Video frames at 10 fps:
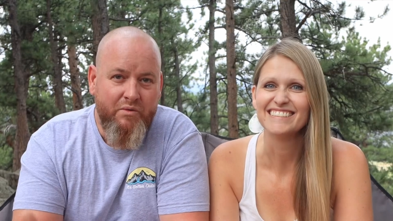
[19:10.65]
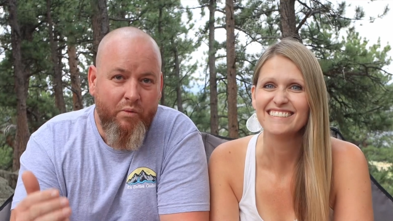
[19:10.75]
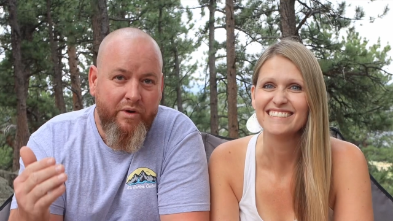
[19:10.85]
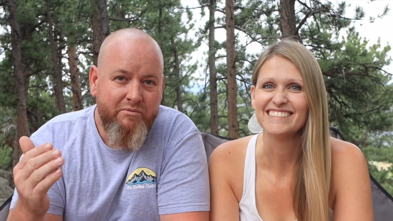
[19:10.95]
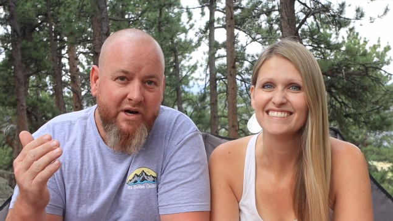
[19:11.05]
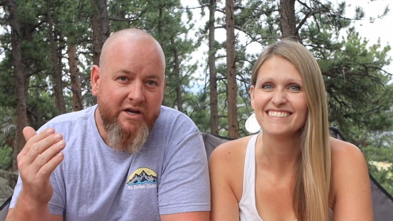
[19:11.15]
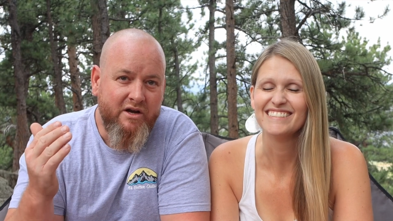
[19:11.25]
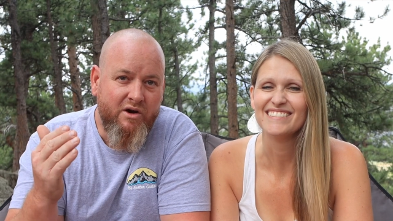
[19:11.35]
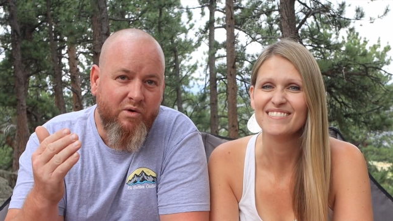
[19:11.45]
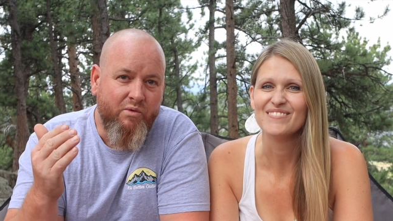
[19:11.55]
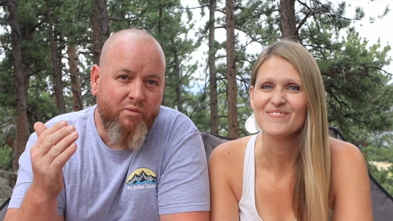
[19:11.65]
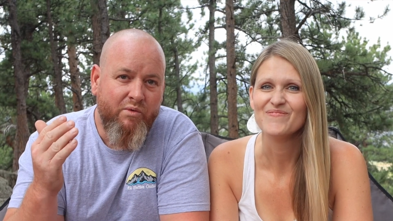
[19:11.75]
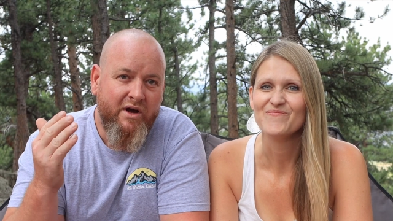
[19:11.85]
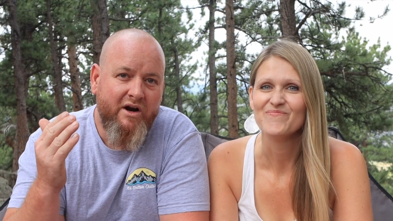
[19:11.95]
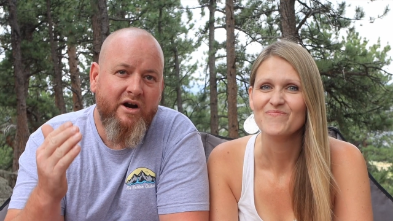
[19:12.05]
Speaker 1: we want to know
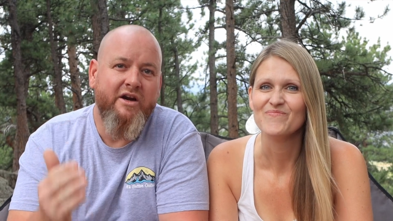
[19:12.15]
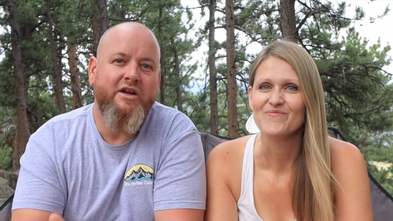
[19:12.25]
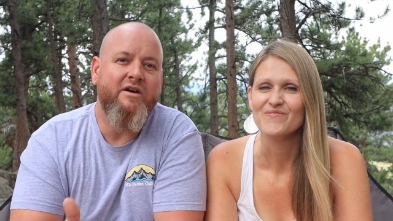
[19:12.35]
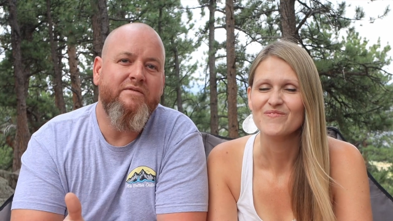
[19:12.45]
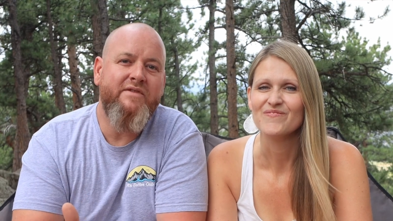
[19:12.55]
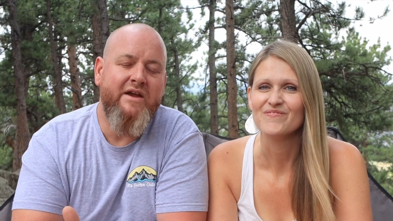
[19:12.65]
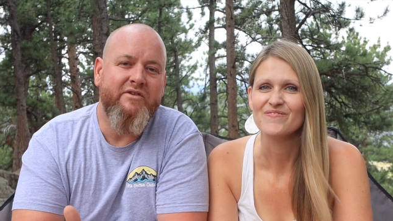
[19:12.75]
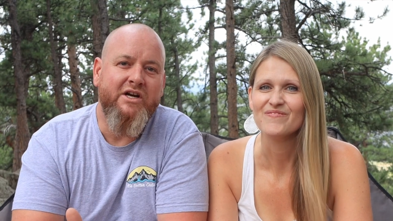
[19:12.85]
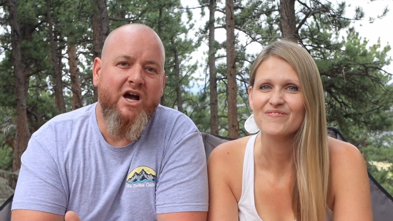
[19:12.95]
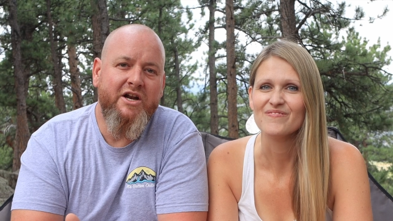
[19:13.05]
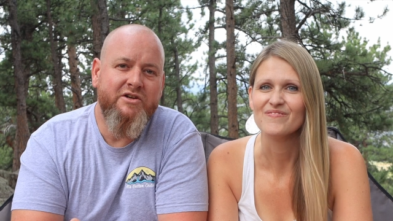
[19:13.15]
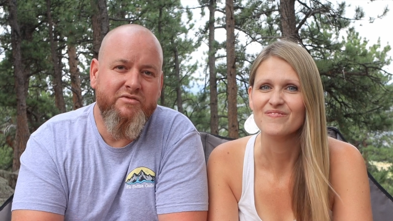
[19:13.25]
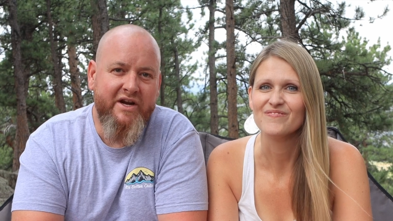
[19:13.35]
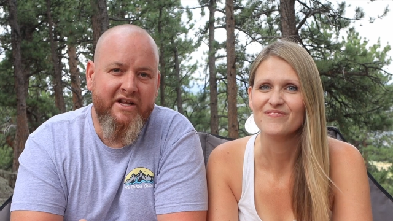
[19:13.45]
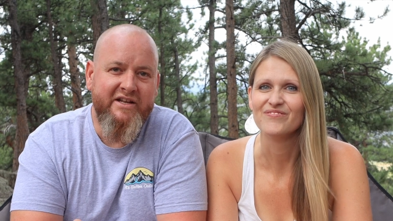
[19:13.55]
what are your favorite
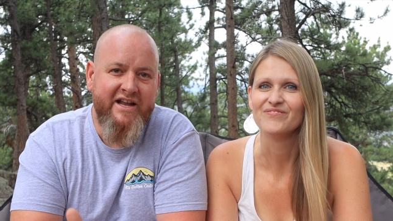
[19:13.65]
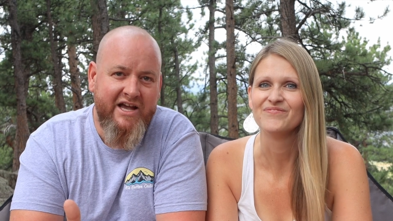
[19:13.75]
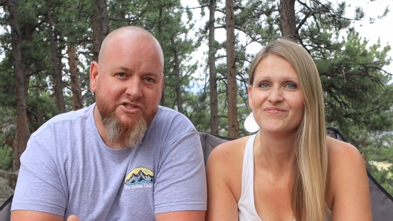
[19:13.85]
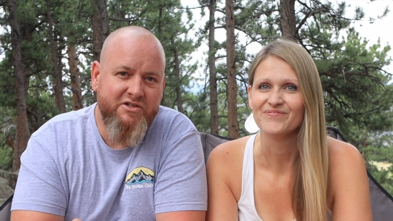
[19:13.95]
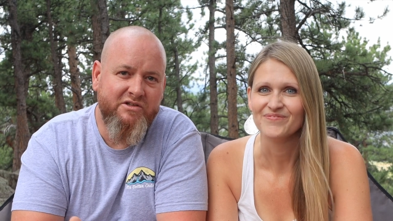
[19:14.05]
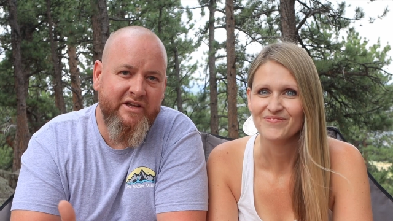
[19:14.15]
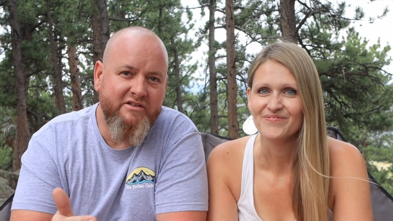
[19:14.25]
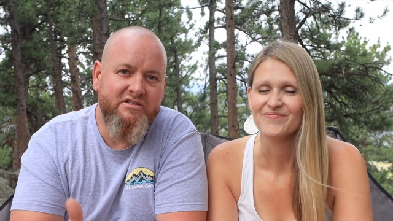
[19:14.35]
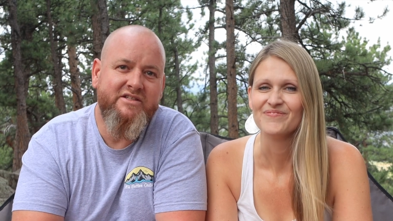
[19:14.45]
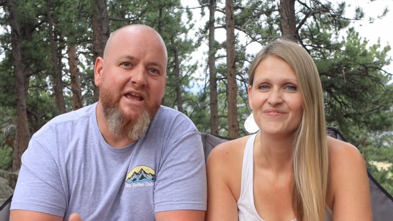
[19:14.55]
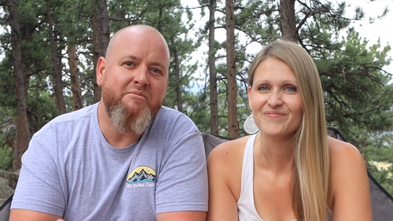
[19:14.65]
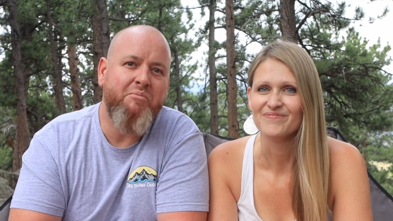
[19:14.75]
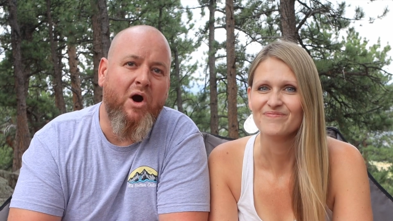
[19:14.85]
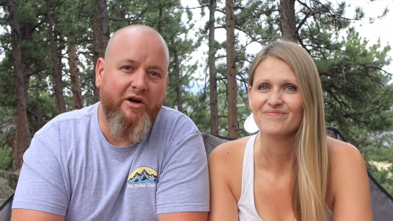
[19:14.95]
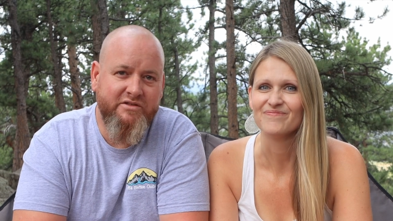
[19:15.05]
underrated national and state
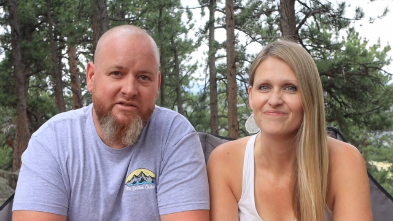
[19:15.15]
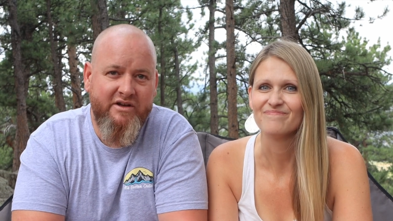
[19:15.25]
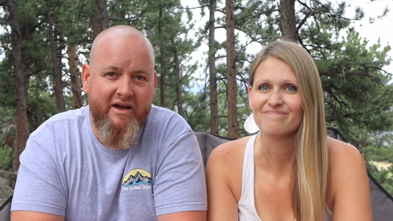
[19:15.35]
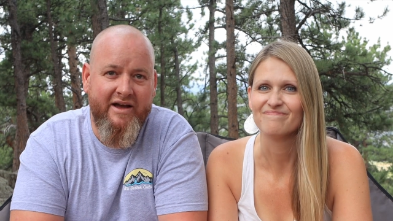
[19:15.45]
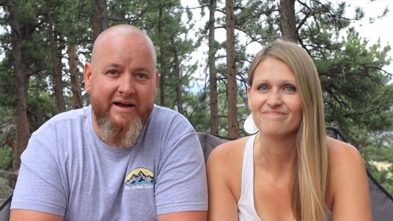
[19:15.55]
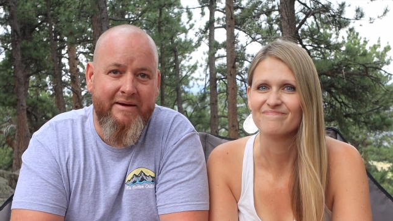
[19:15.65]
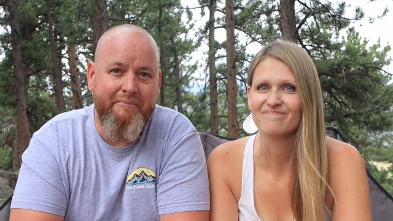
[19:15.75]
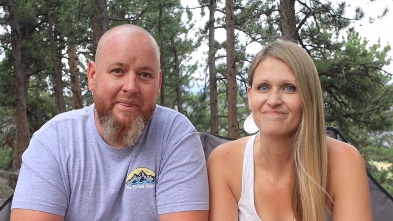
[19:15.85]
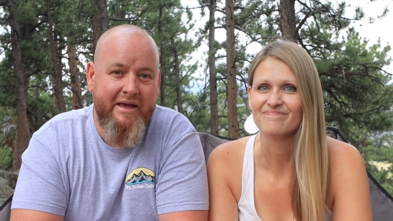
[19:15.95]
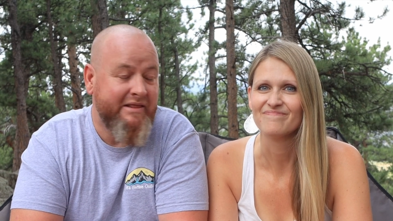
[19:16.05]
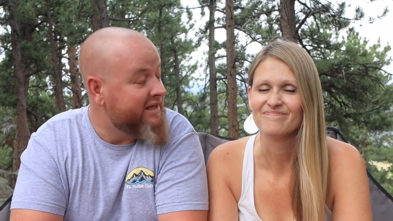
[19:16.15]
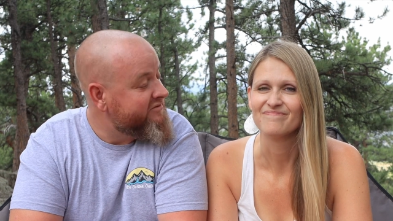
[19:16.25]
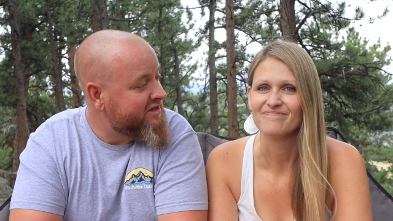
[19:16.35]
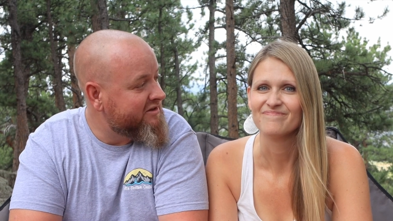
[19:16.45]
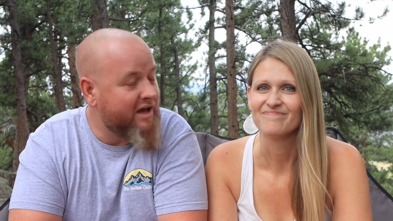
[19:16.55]
parks. Um, and
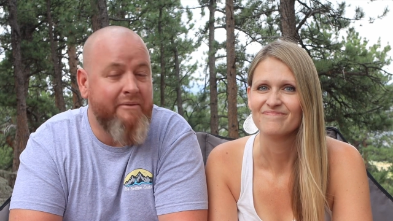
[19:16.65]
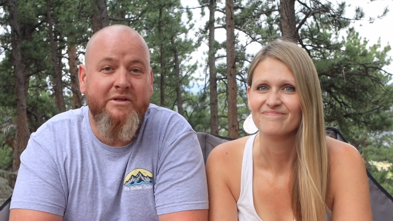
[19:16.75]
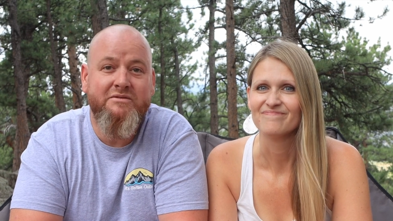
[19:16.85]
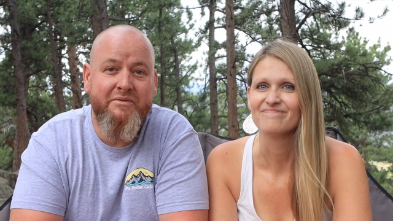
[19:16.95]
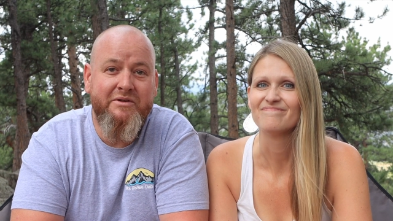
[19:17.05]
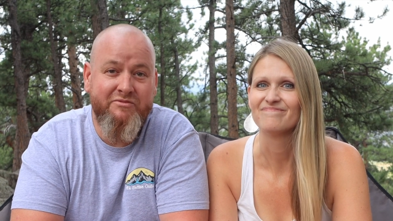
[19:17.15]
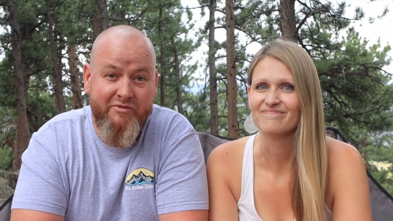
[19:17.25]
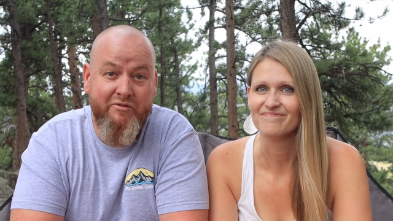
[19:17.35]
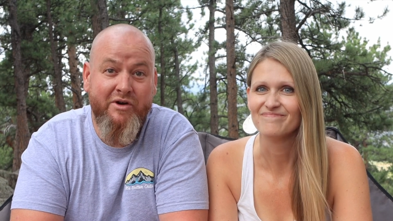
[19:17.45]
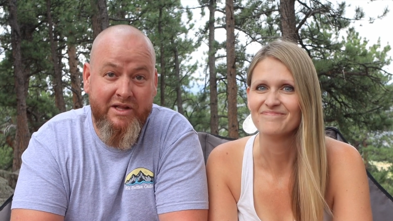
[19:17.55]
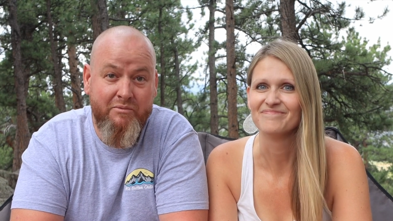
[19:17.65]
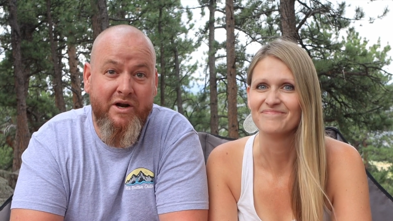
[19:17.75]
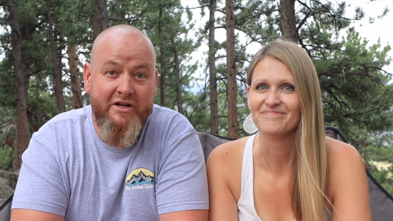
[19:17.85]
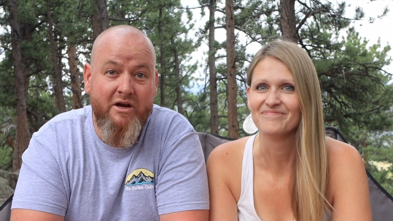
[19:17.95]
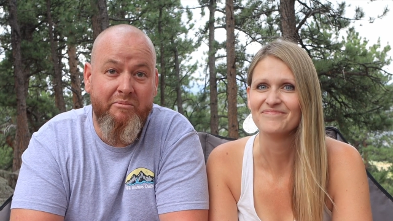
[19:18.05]
leave it in the comments. We, we really
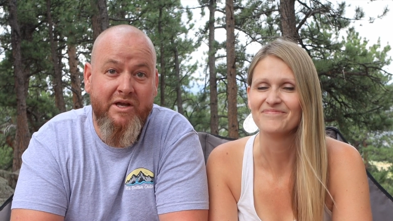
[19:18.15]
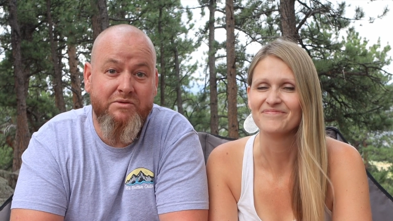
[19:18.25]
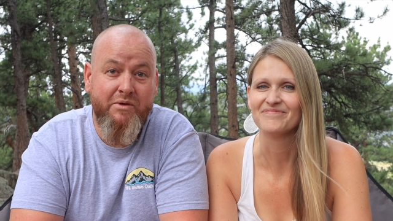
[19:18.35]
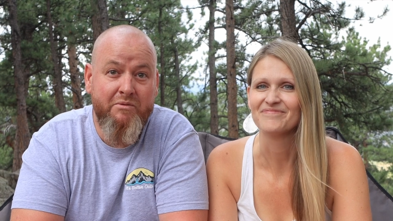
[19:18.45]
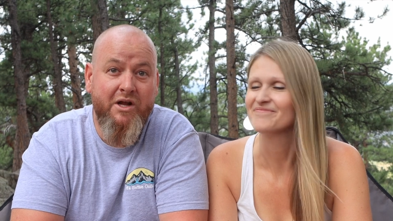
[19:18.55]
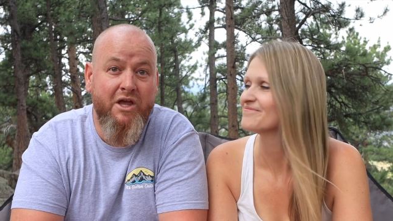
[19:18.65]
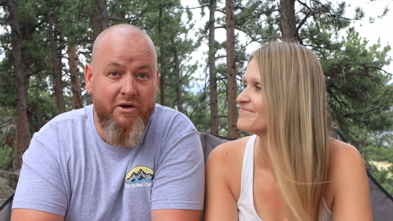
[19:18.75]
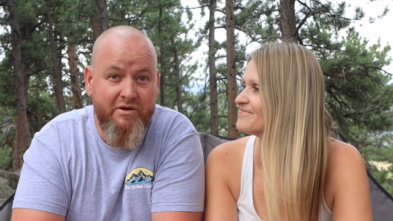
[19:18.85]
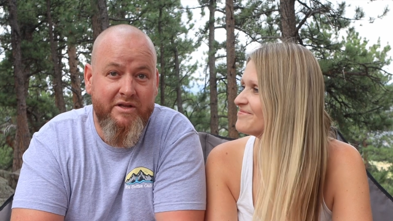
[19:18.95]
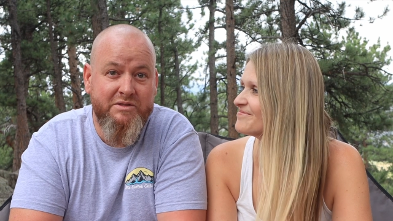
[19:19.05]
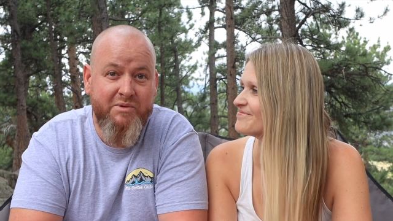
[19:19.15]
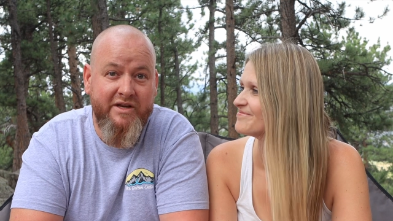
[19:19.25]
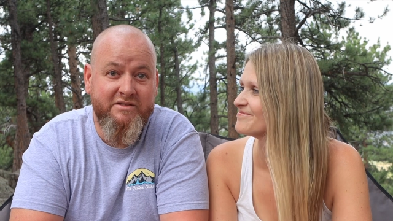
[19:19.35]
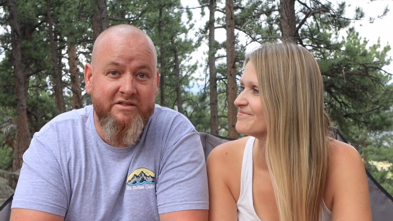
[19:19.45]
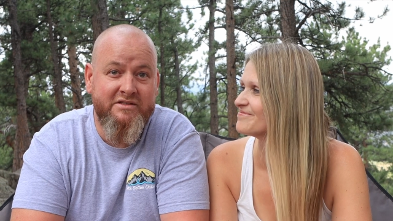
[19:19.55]
want to know because we want to go to these
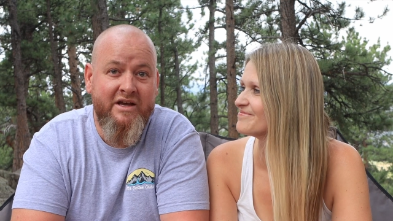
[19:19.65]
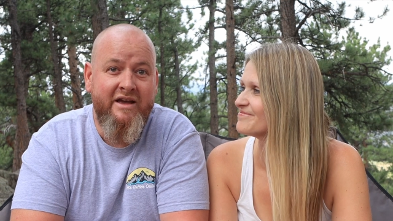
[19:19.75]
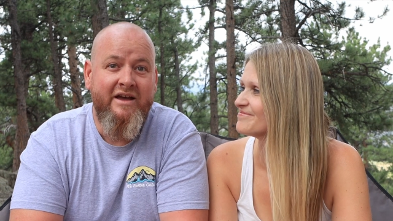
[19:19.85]
places.